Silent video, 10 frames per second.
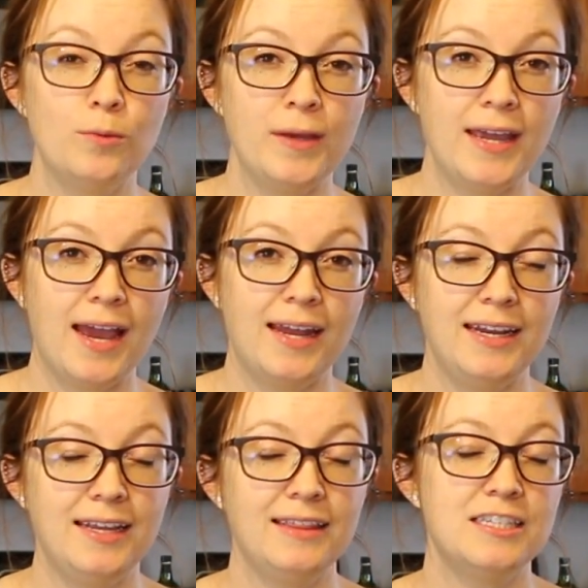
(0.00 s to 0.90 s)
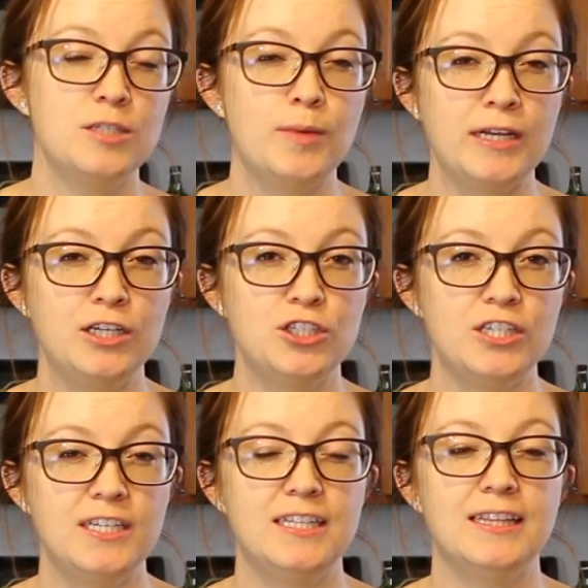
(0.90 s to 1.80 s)
be adding the spinach
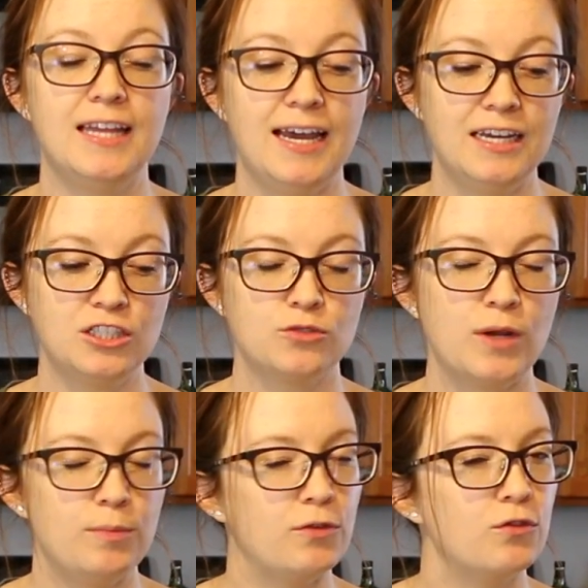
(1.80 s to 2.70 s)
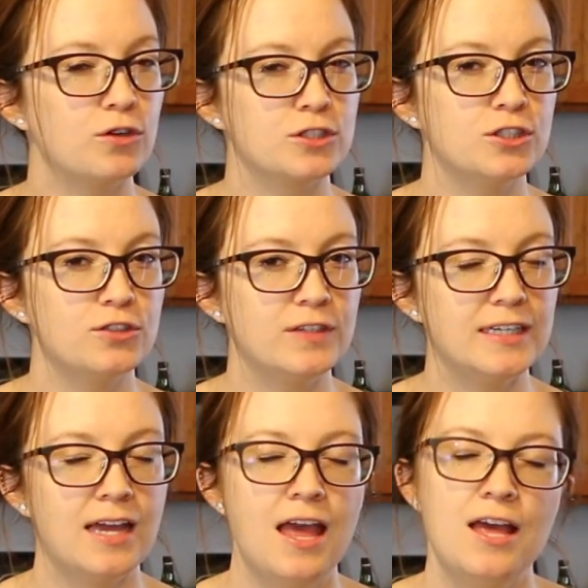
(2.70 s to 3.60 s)
in last, right before
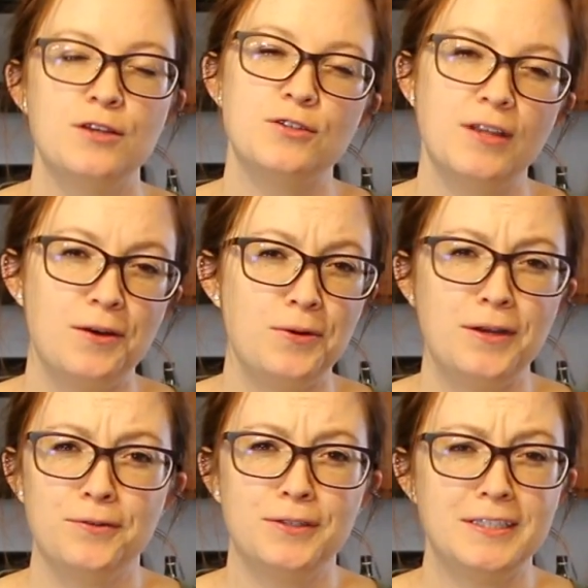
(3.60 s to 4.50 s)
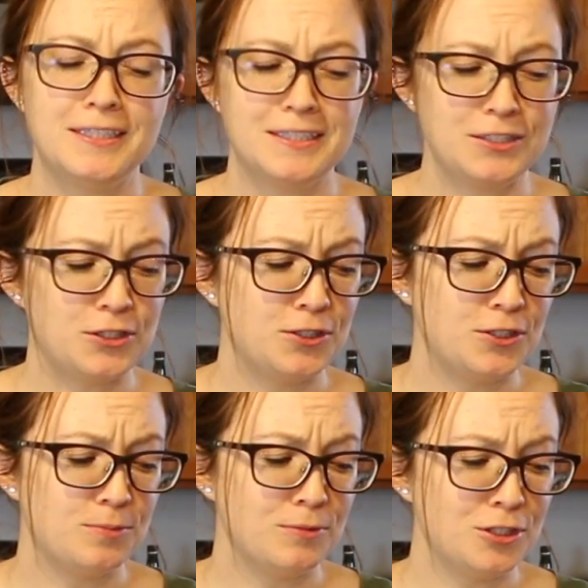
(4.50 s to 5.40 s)
serving, so that way it really doesn't turn
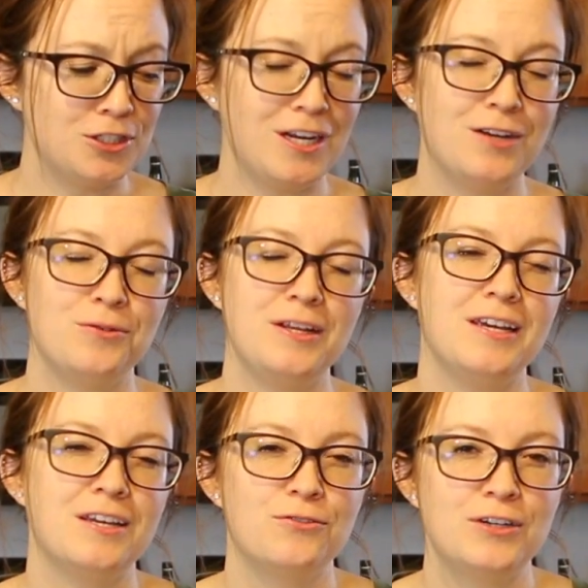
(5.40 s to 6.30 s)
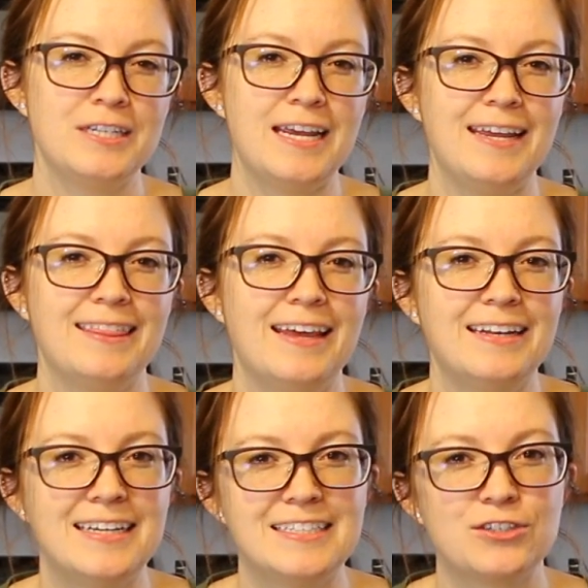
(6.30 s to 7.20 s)
to mush and it can retain
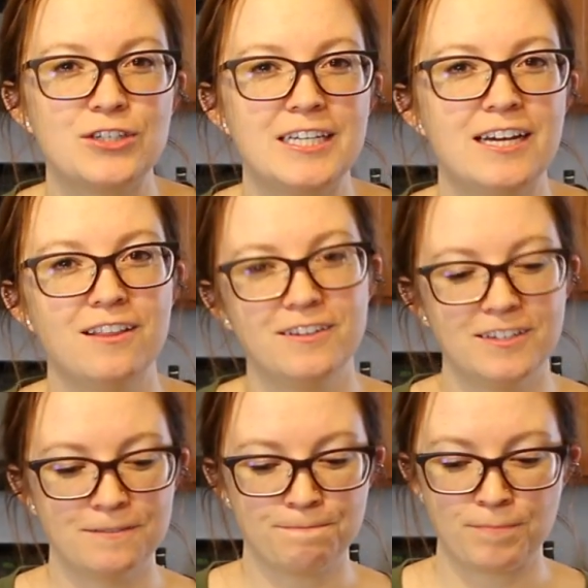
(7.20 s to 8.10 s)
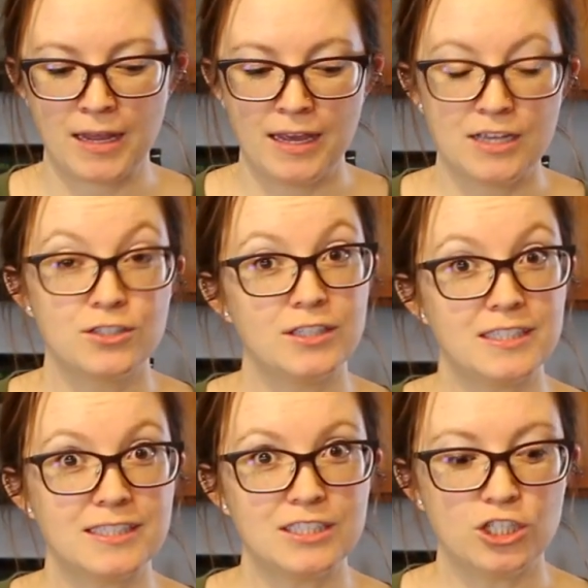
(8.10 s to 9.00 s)
that nice green color. So
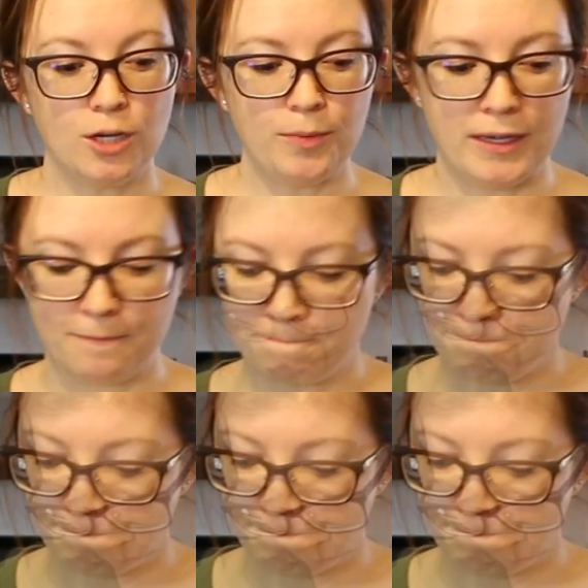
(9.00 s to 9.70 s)
let's get chopping.